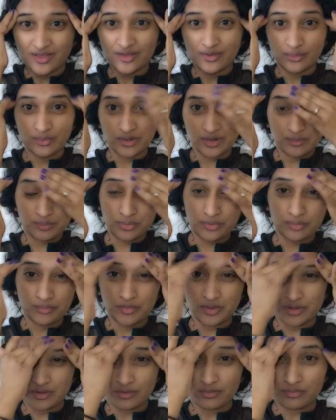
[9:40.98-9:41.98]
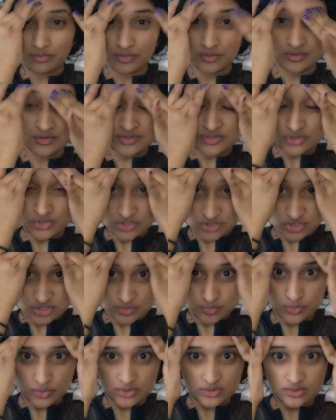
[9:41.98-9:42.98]
when I put makeup on. So I
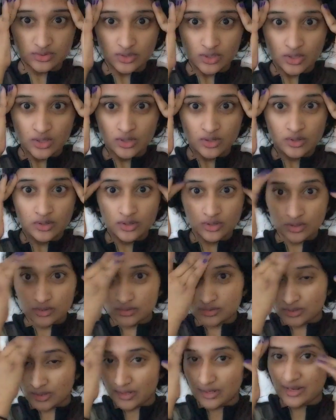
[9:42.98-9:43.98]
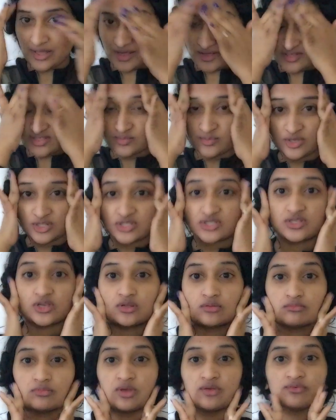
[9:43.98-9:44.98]
just put the last bits
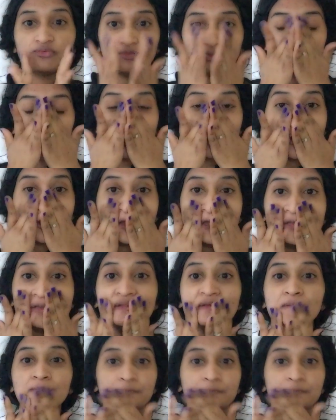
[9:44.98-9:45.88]
on my forehead.